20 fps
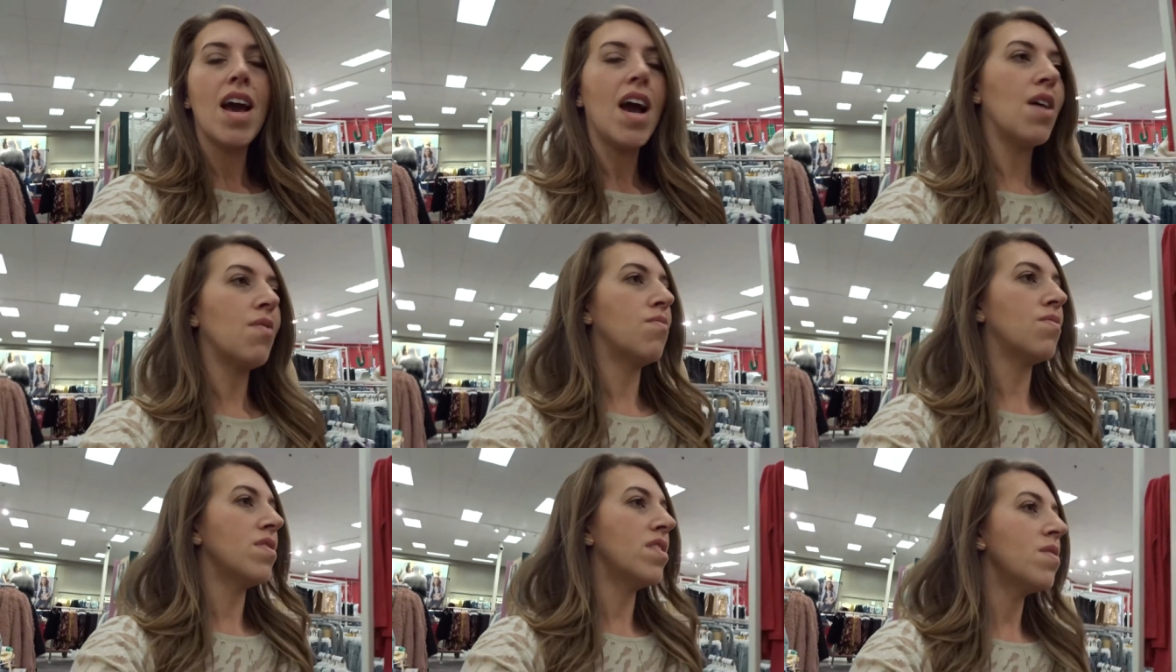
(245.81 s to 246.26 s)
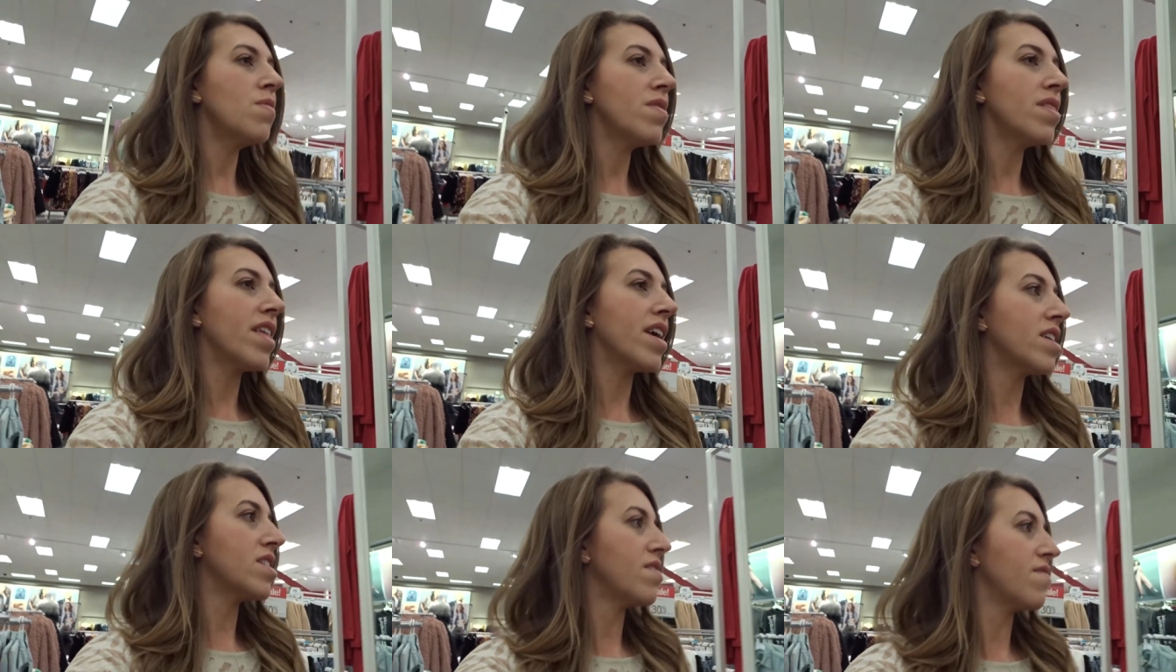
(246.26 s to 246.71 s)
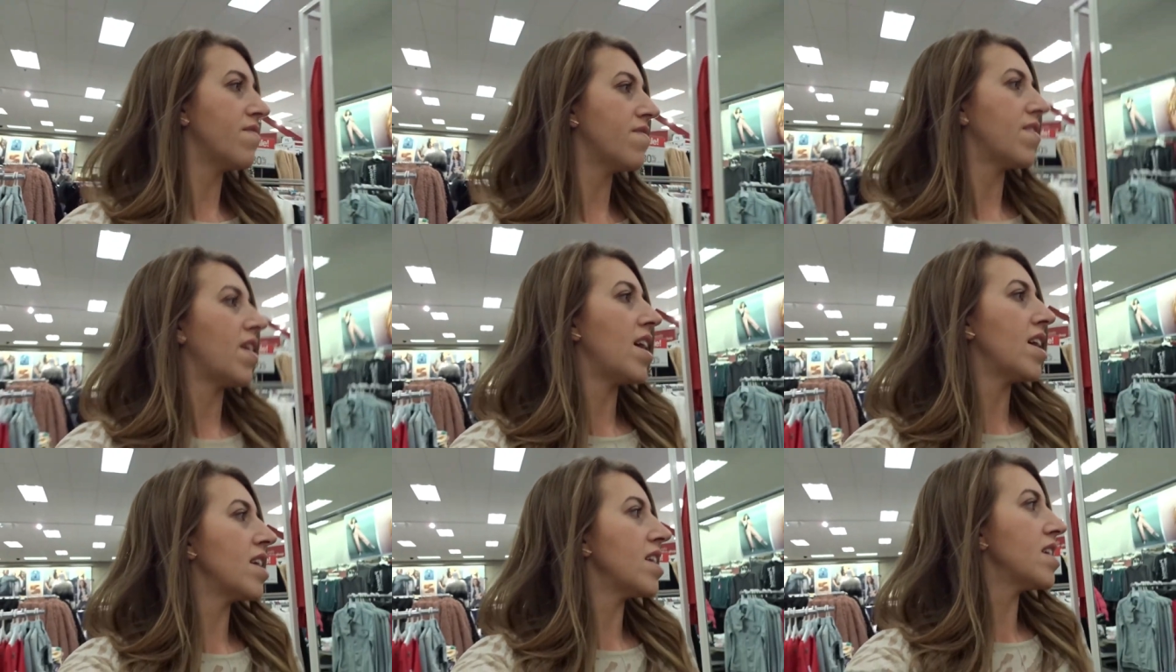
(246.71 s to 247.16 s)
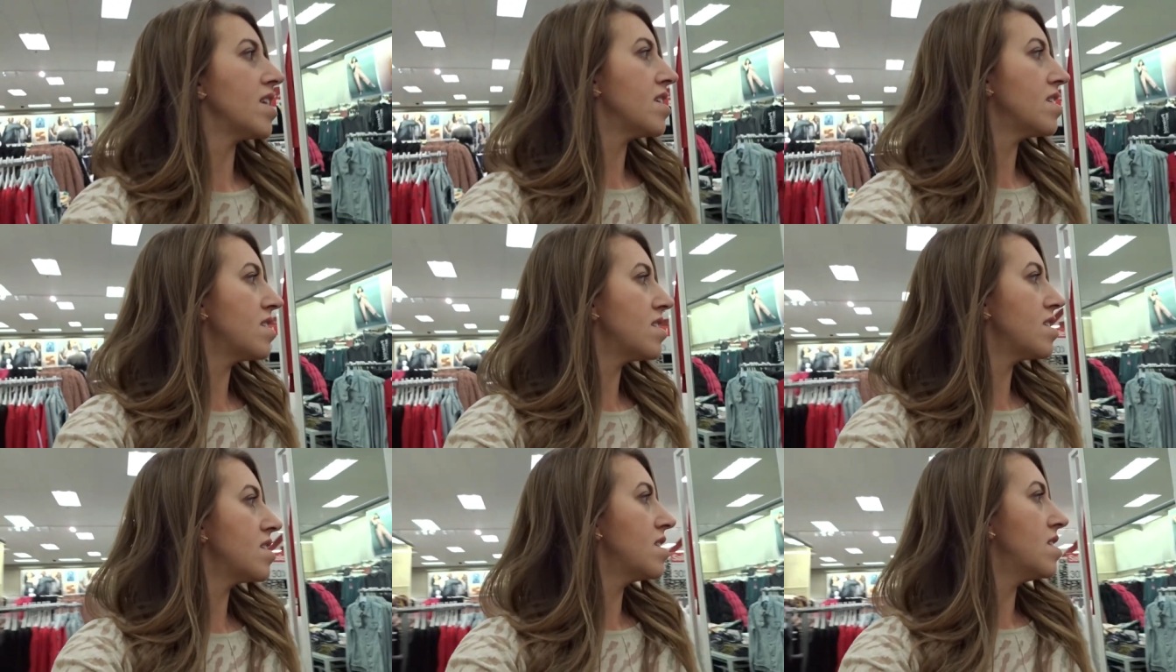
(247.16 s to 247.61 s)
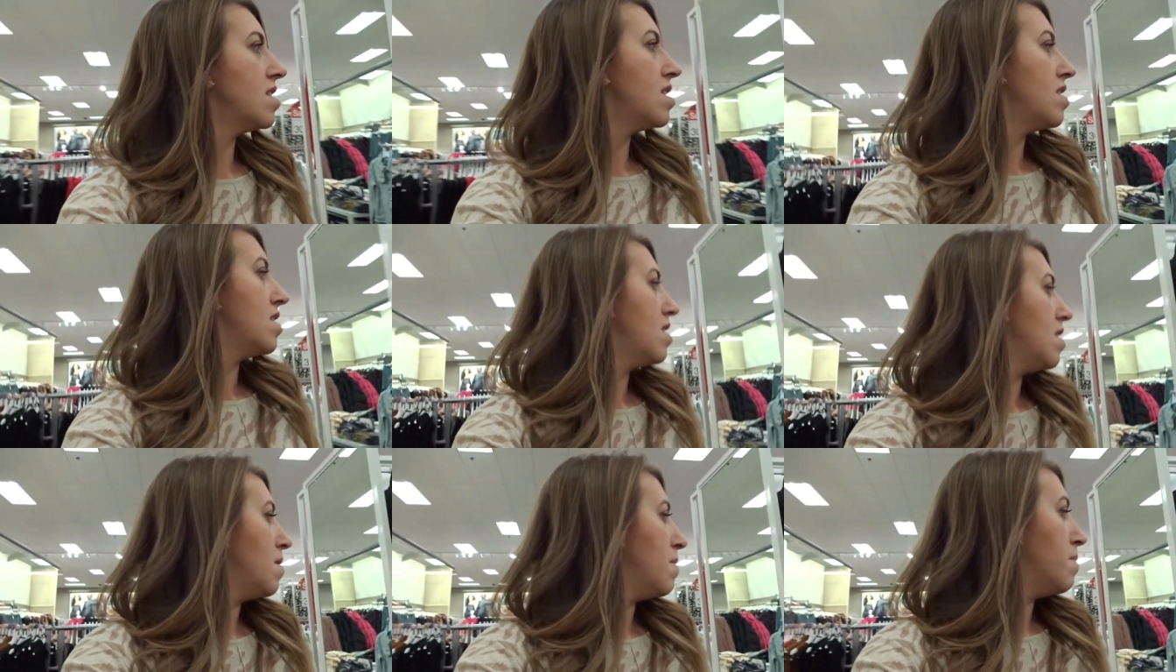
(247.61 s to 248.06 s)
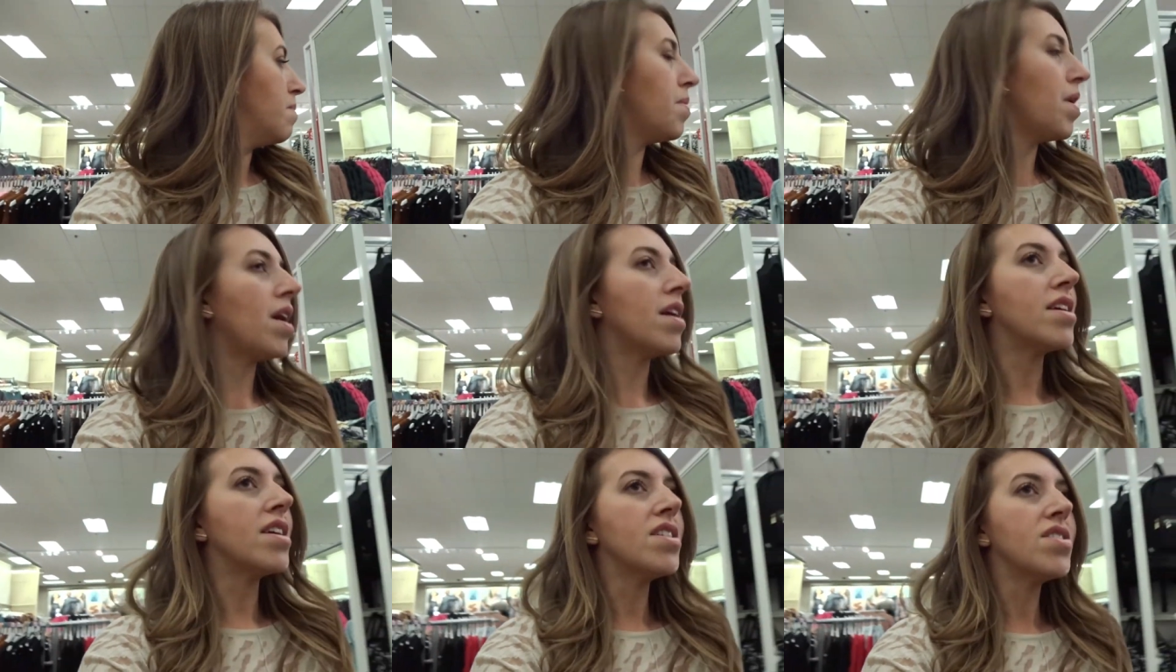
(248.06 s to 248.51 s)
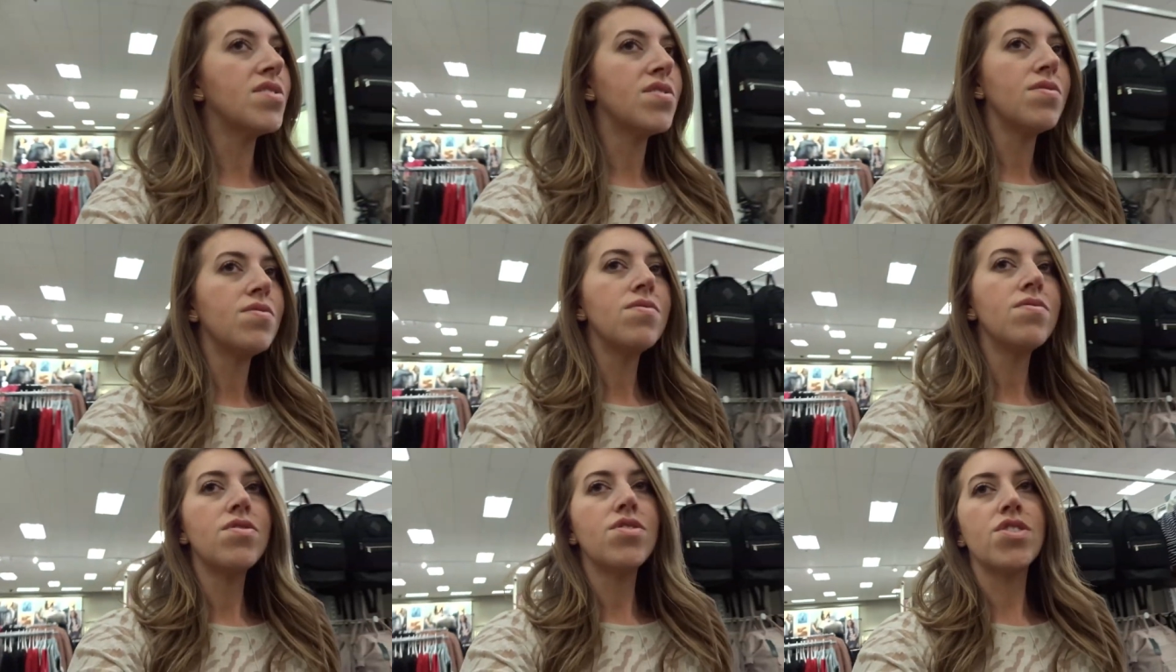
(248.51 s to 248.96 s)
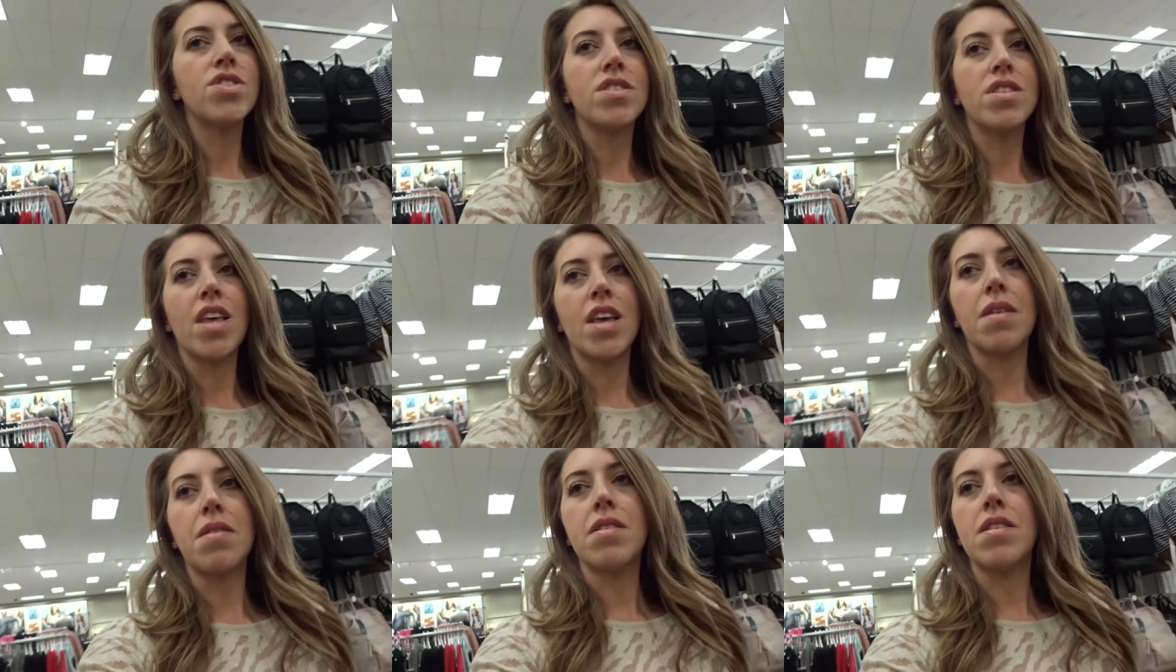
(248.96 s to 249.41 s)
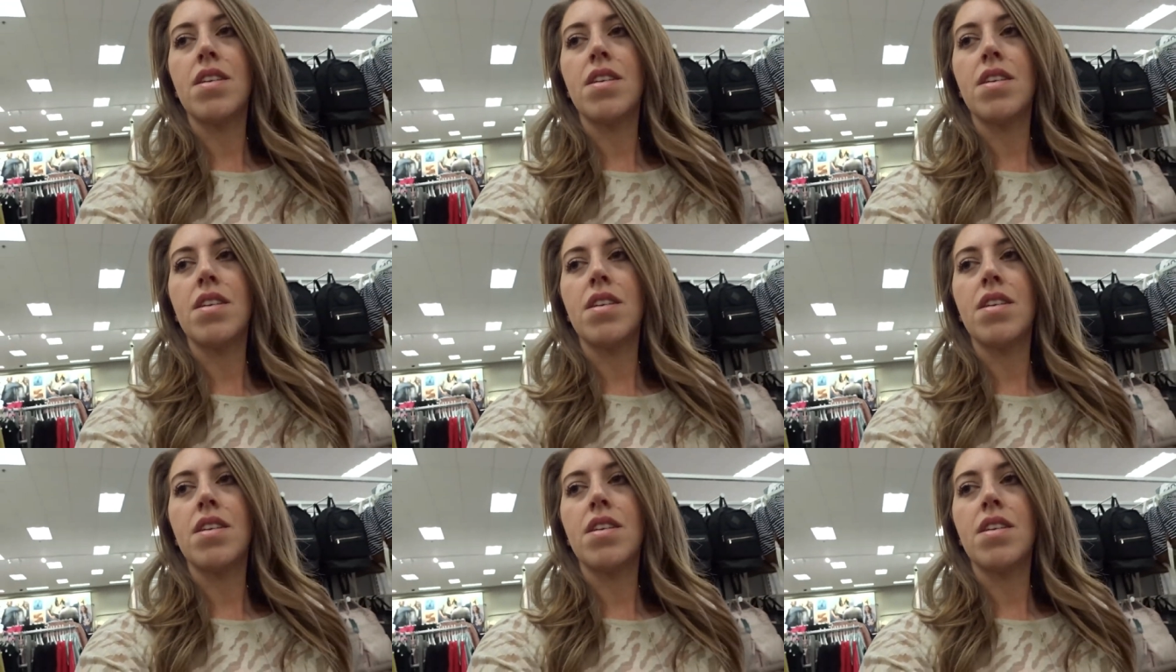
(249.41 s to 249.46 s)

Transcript: I really would like to find bodysuits, just like